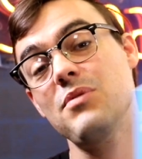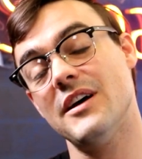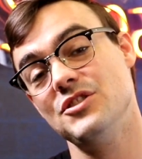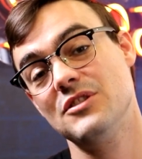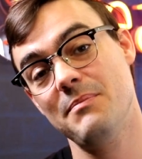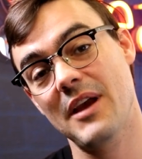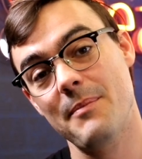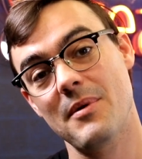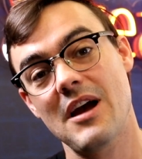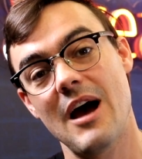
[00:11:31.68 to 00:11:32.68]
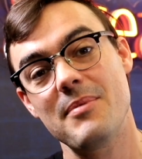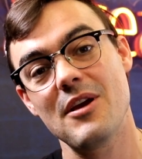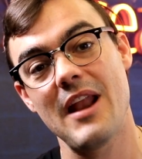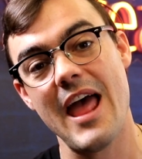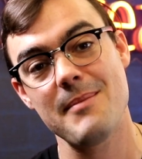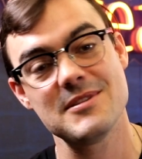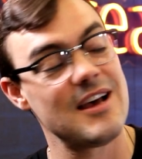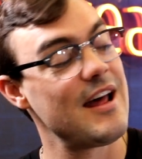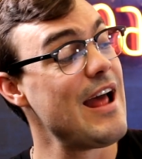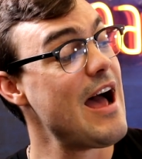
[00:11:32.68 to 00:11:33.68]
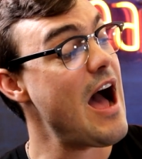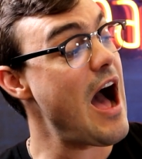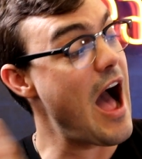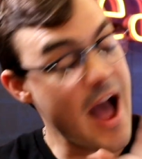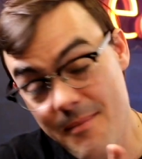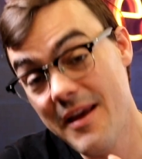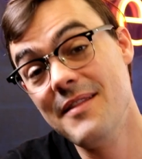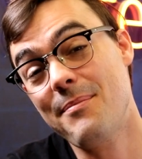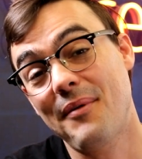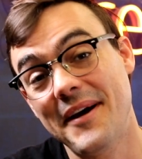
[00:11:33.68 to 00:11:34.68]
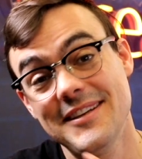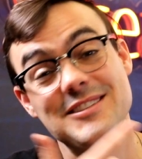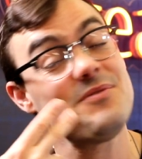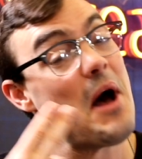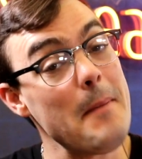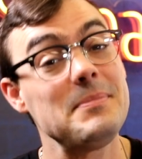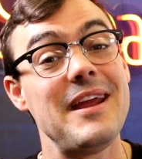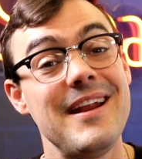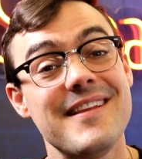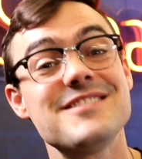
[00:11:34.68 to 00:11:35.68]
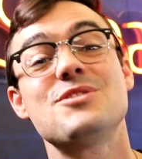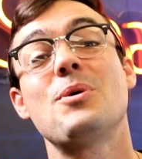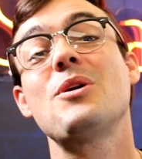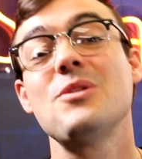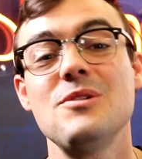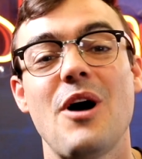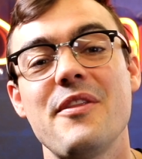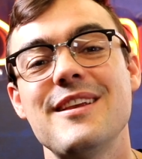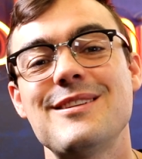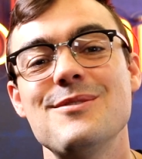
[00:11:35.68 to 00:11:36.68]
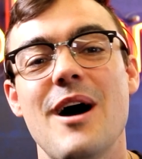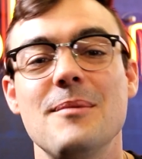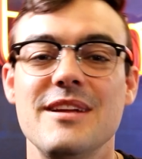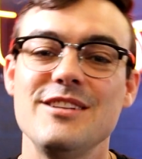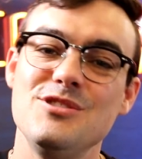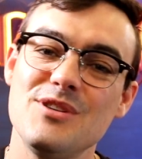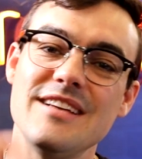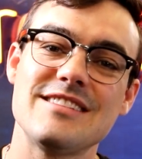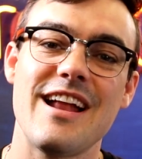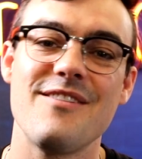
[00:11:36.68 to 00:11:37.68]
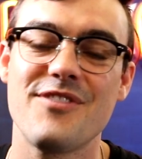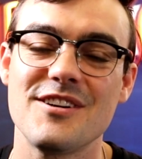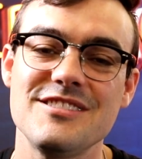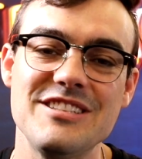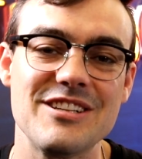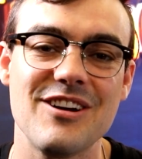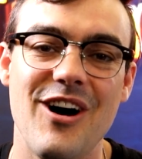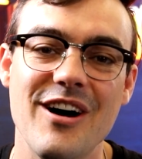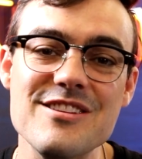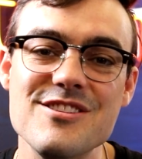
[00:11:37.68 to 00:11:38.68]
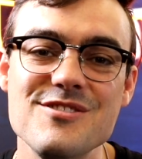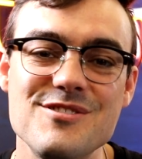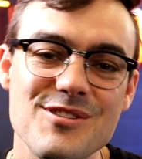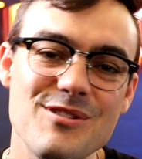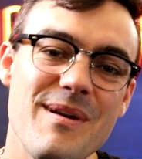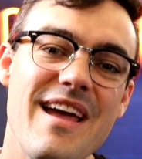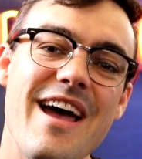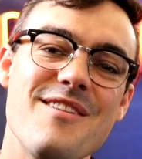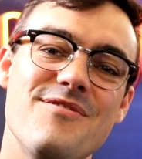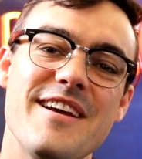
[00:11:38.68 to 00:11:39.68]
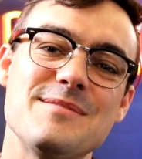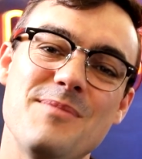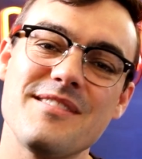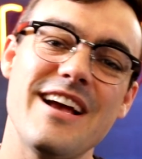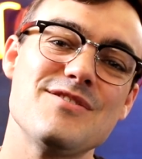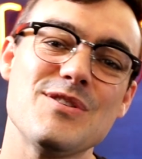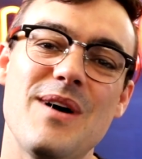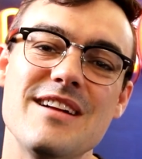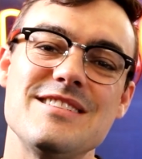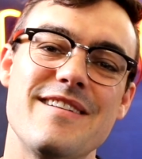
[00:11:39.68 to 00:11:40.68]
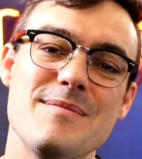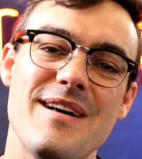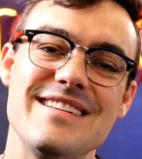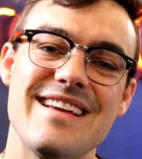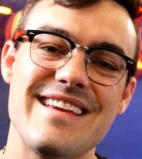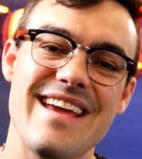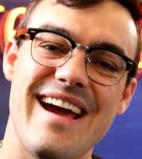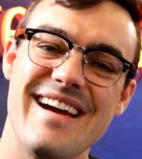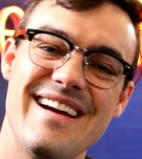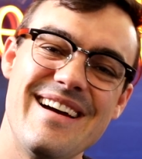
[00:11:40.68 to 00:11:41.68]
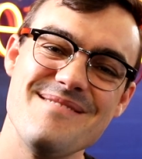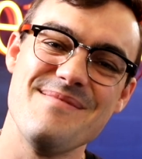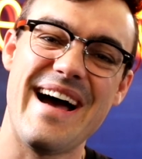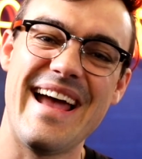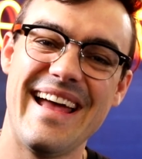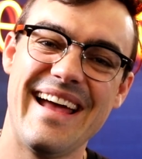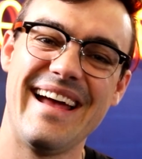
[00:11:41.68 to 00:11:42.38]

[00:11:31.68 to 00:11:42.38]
Plus, you can pick up a copy on Amazon. I'm in the process of updating this to include all these new updates. You guys got it first here on YouTube and Facebook. Thanks for watching, everybody. Take care. Bye.